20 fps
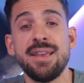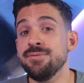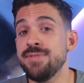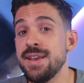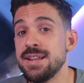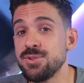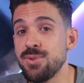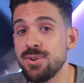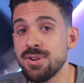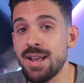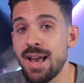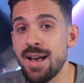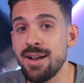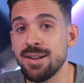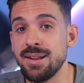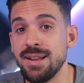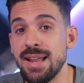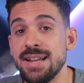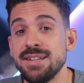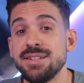Visual
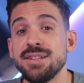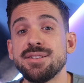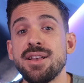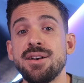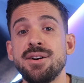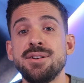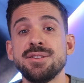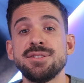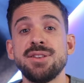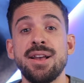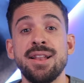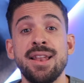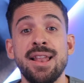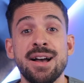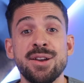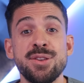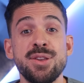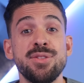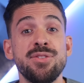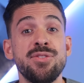calculations also
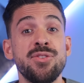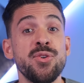allow you